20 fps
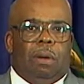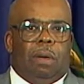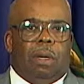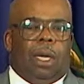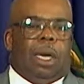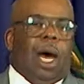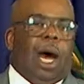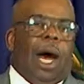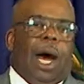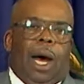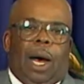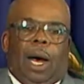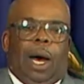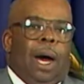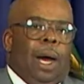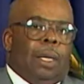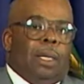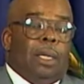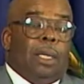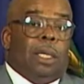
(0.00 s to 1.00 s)
God.
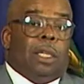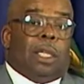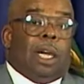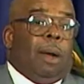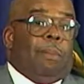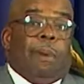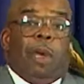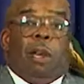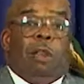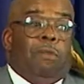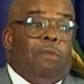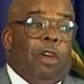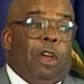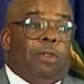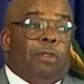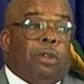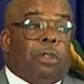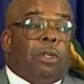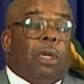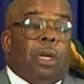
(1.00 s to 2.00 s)
Some
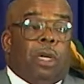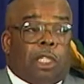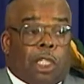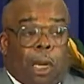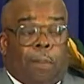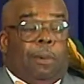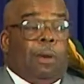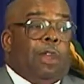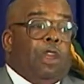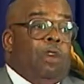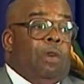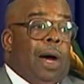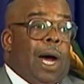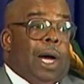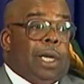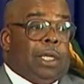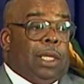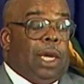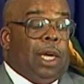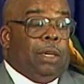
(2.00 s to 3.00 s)
individuals, some of you
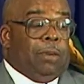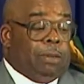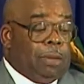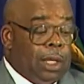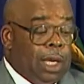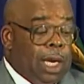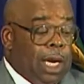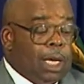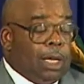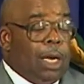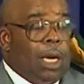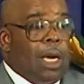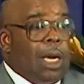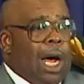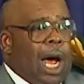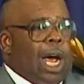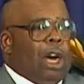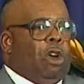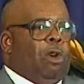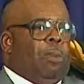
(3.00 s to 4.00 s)
out there says,
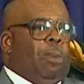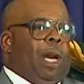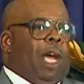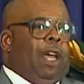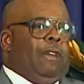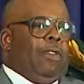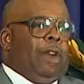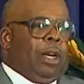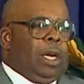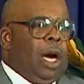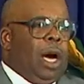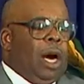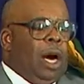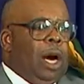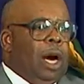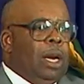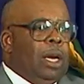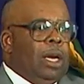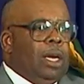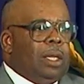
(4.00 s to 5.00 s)
I don't believe in
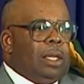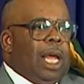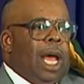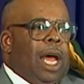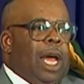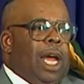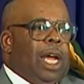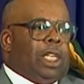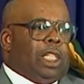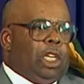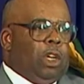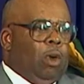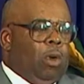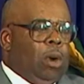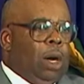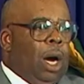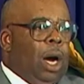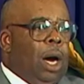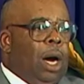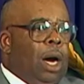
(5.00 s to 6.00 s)
God. There is no
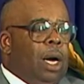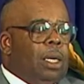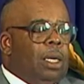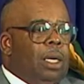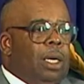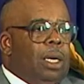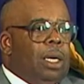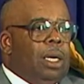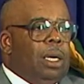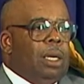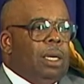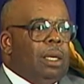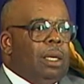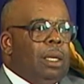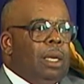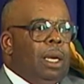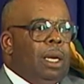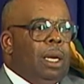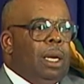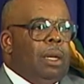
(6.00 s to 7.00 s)
God.
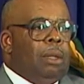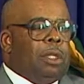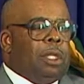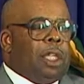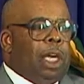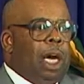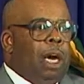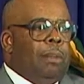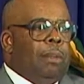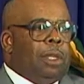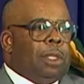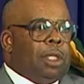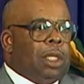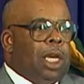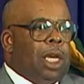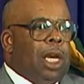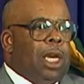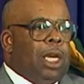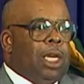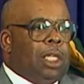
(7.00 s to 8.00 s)
The psalmist
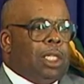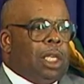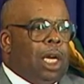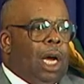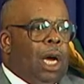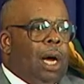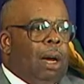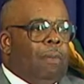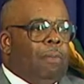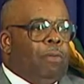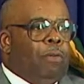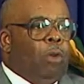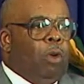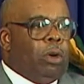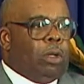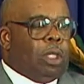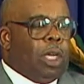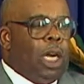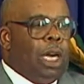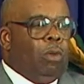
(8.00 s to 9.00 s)
said in Psalm
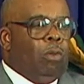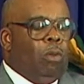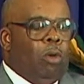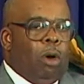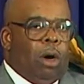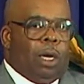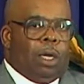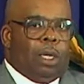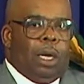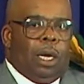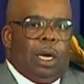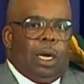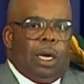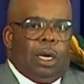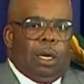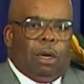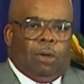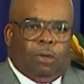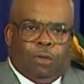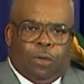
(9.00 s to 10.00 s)
fourteen one,
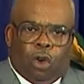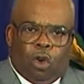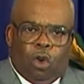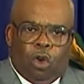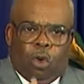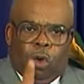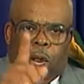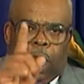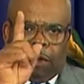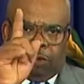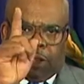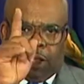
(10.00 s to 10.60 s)
the fool has